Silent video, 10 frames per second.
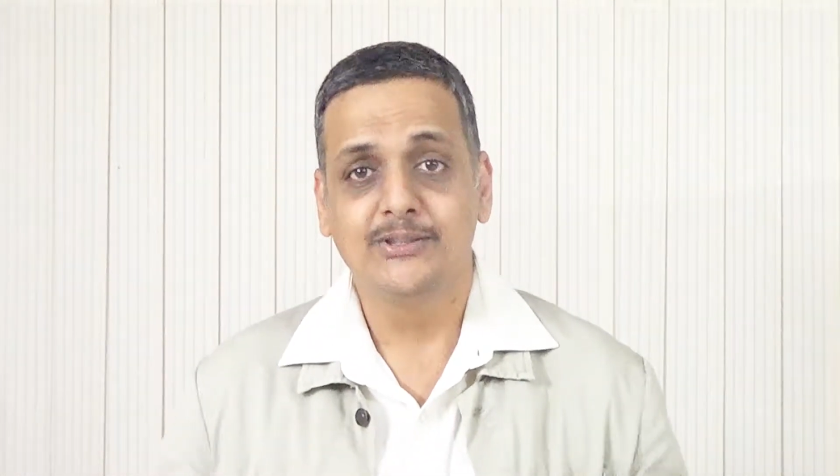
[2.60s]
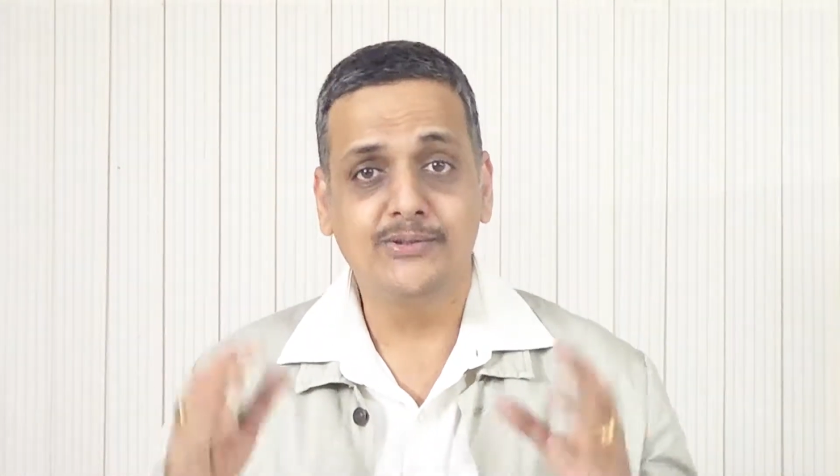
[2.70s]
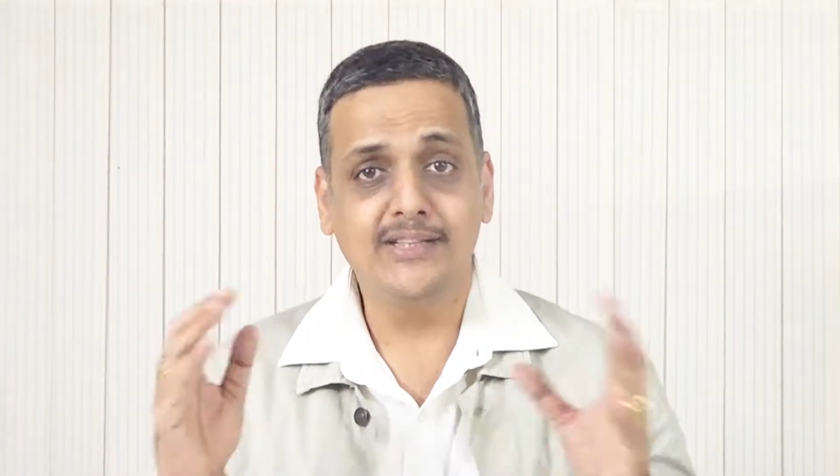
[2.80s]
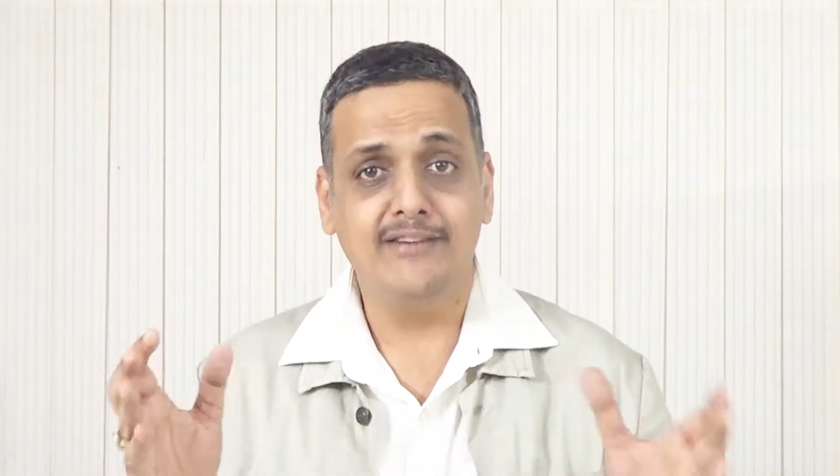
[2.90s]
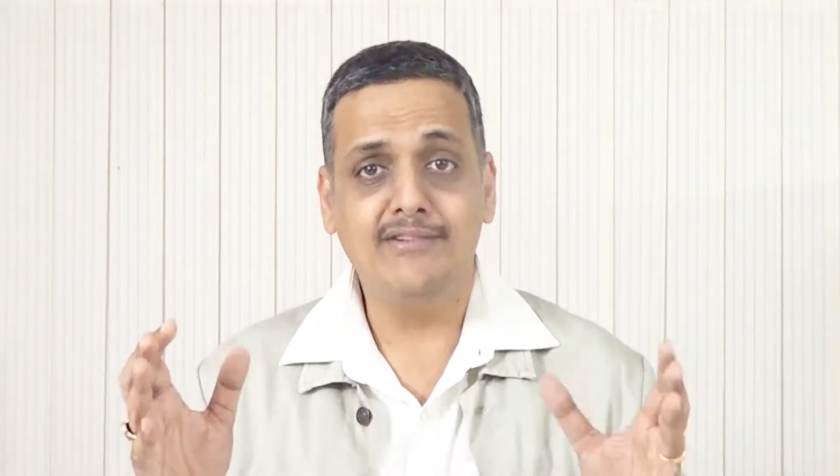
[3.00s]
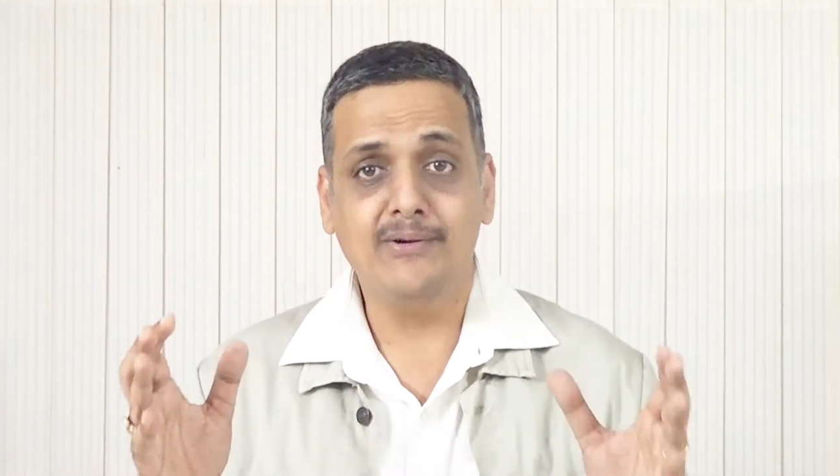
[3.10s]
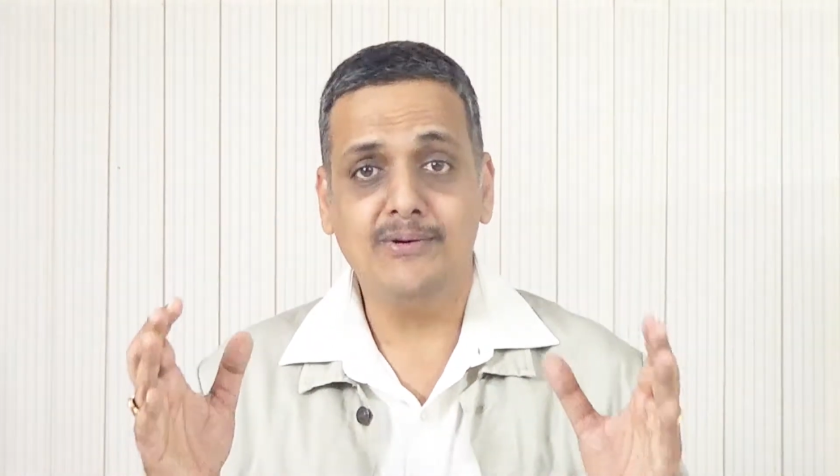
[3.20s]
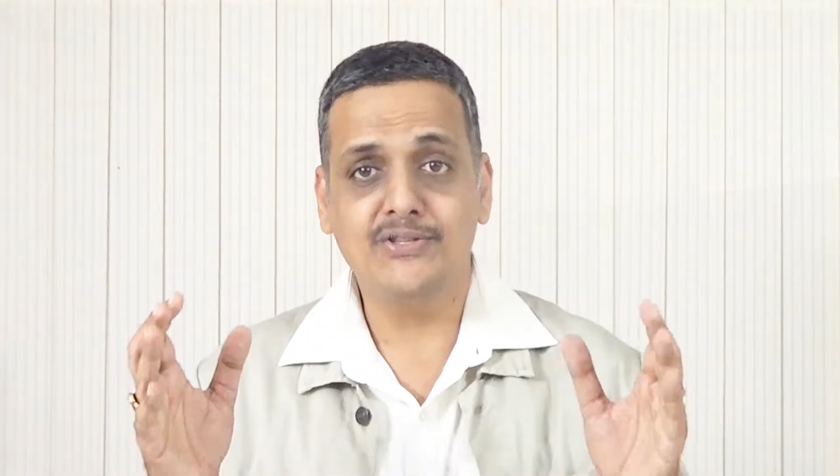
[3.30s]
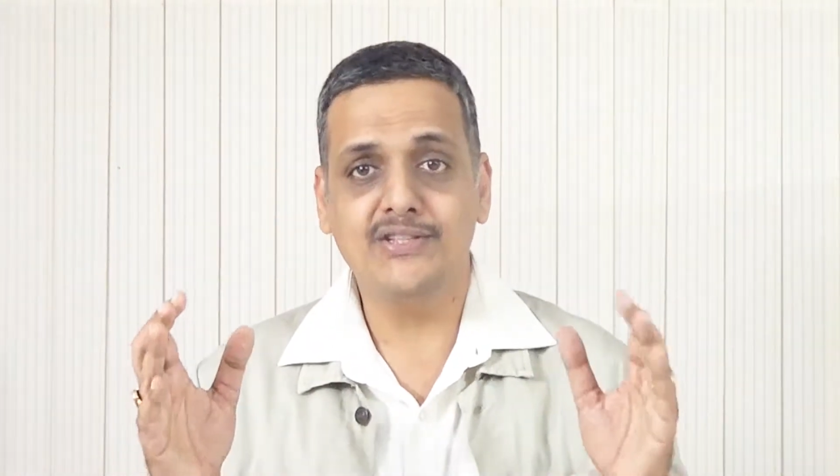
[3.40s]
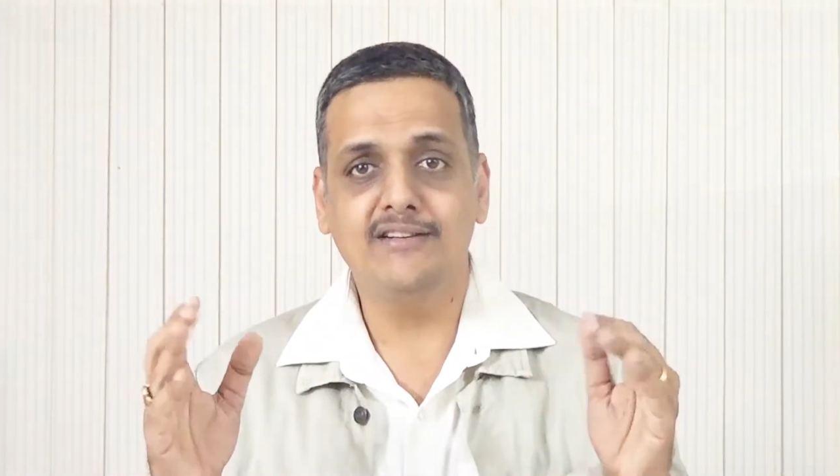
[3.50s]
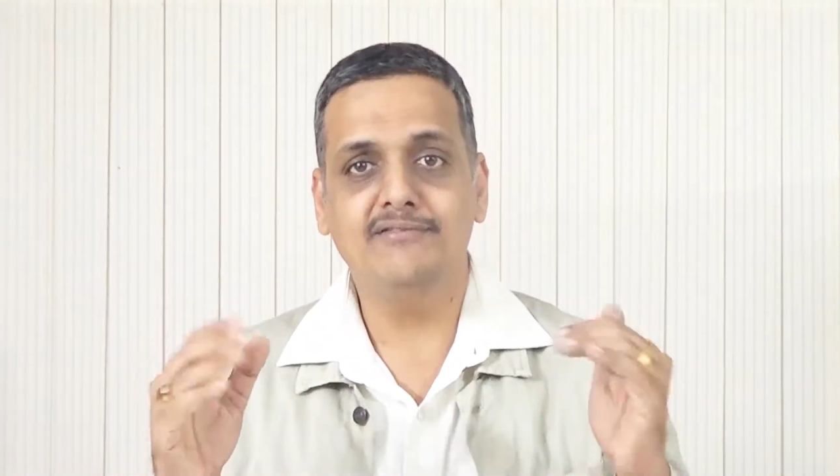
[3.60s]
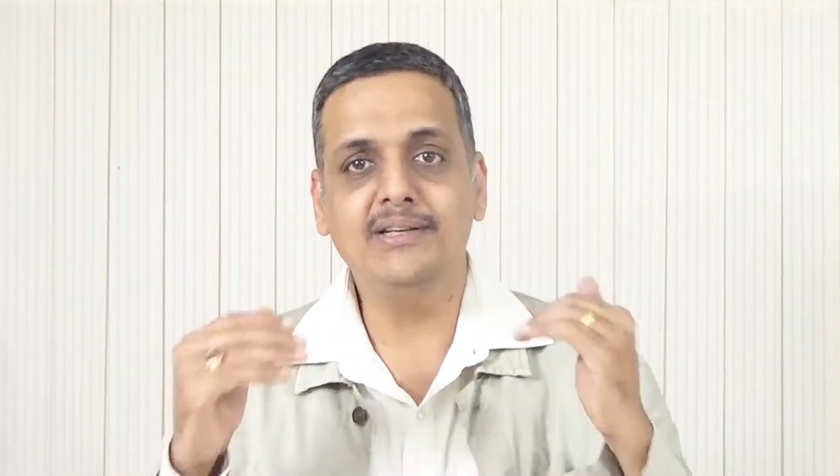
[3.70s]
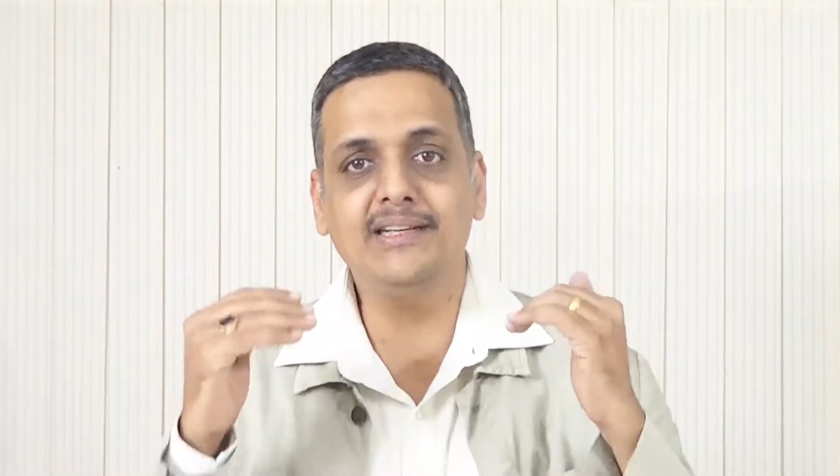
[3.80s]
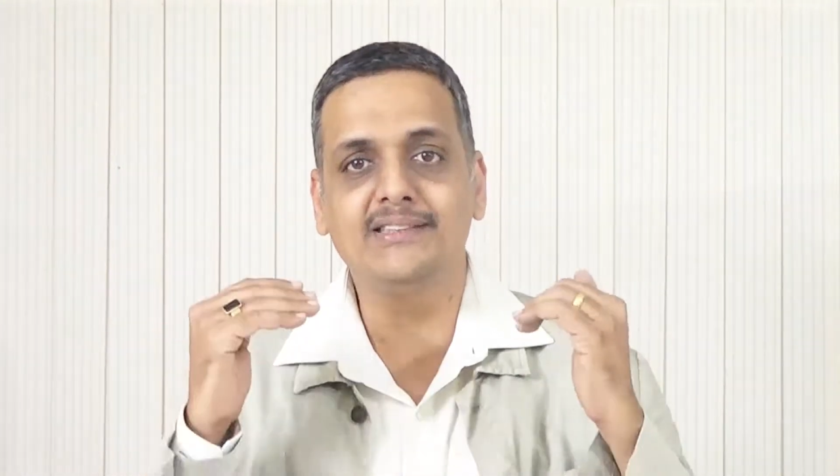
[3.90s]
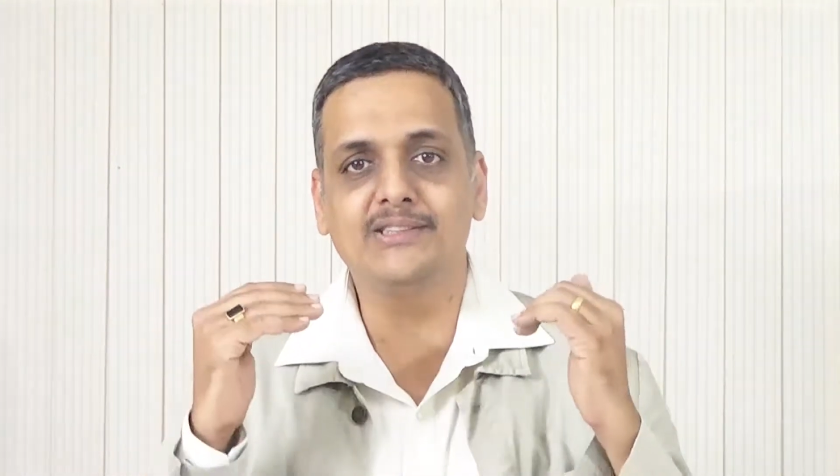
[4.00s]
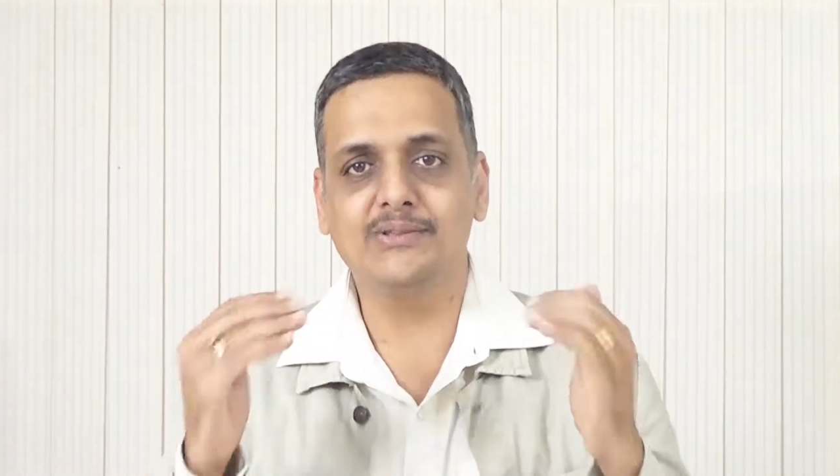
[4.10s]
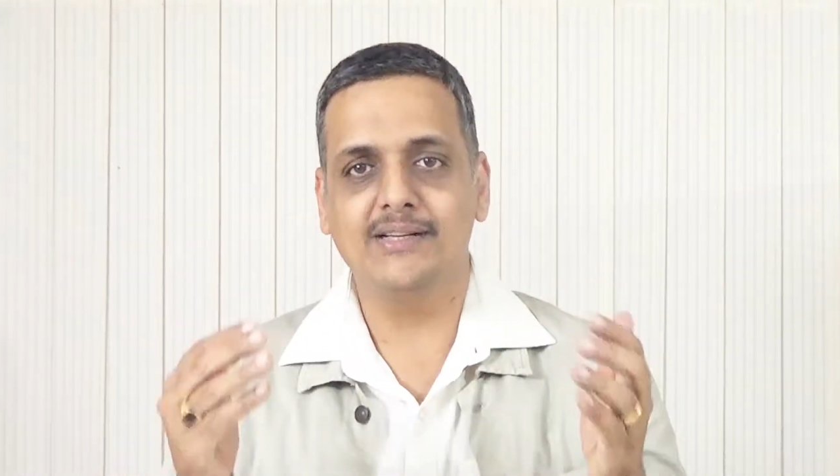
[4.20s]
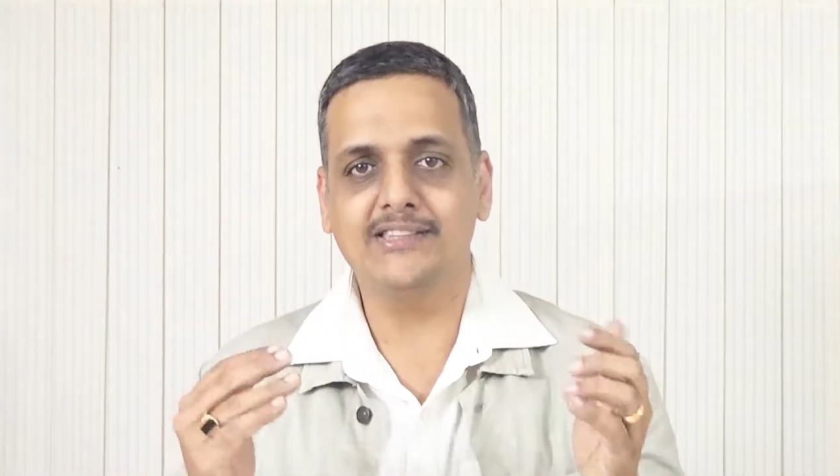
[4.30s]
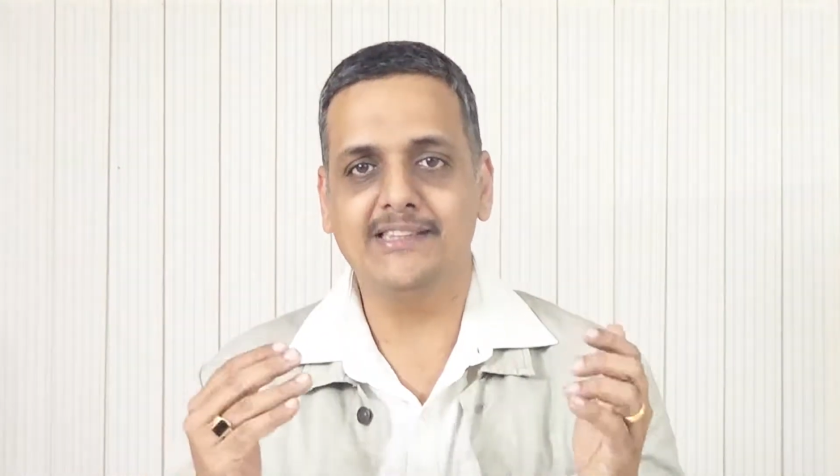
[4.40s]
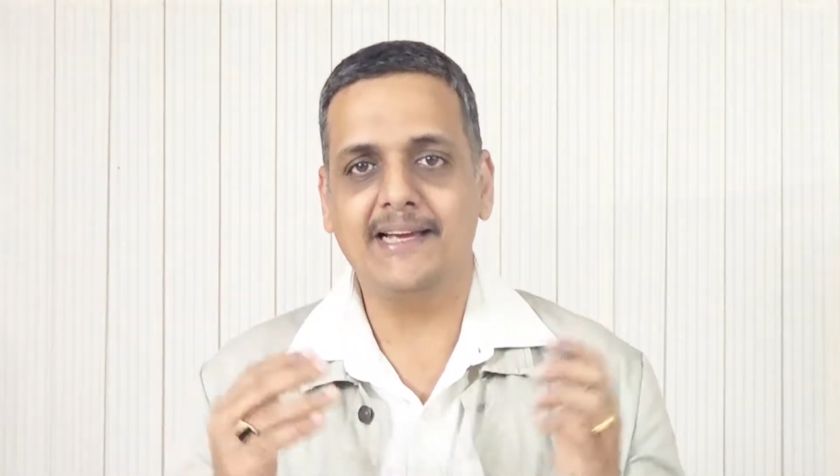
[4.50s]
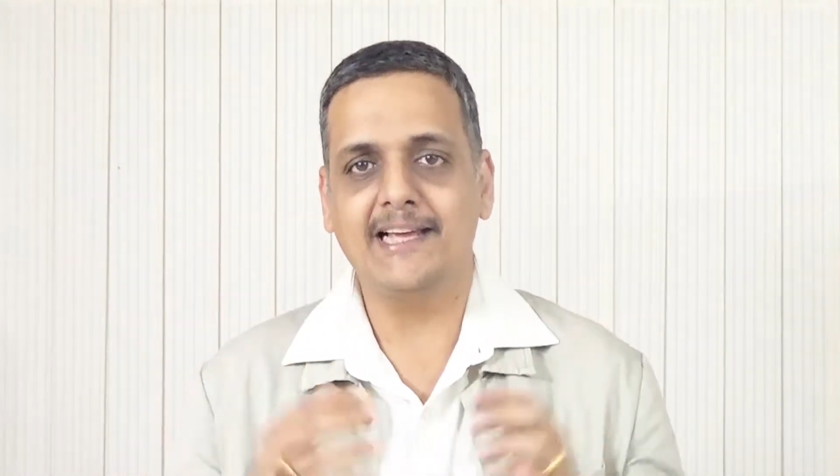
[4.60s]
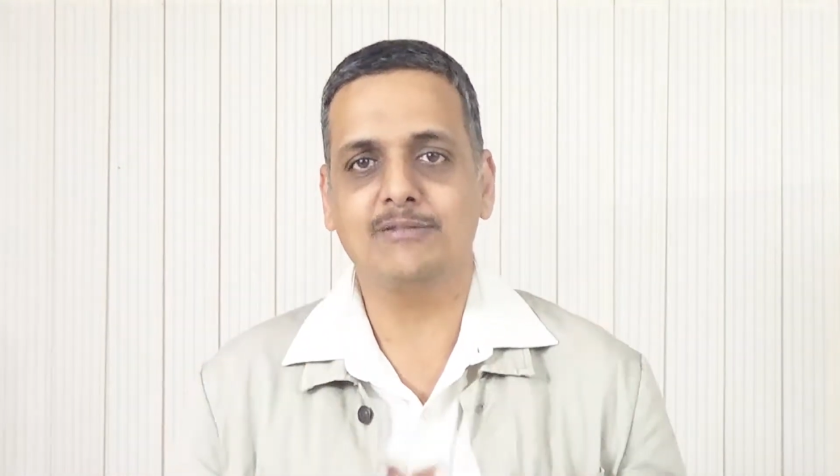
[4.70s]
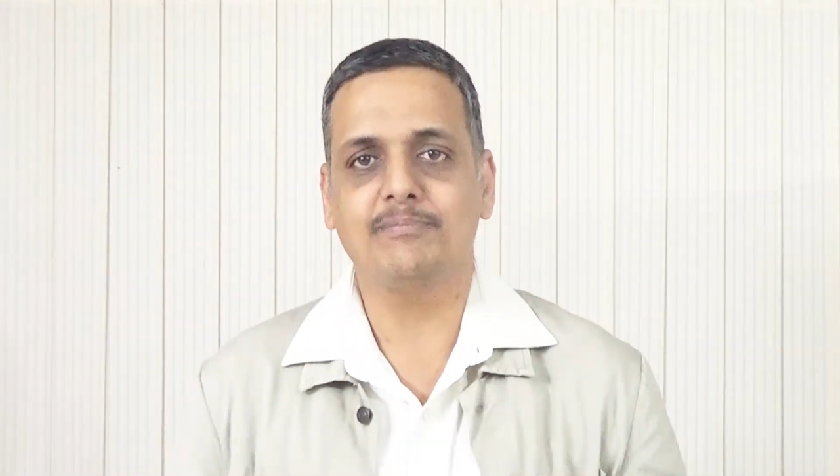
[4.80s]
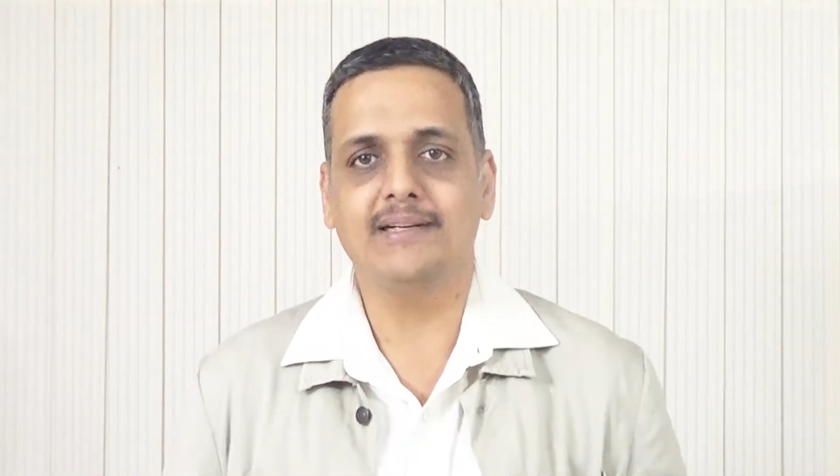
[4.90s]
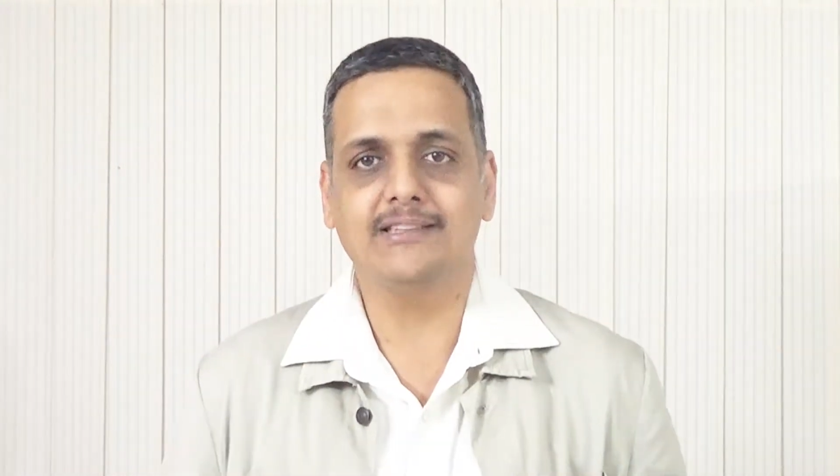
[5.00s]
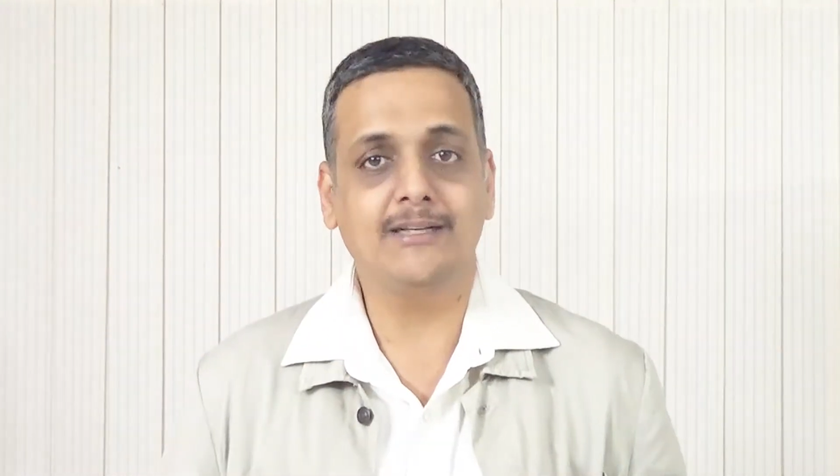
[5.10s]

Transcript: Today we are going to see a very interesting aspect,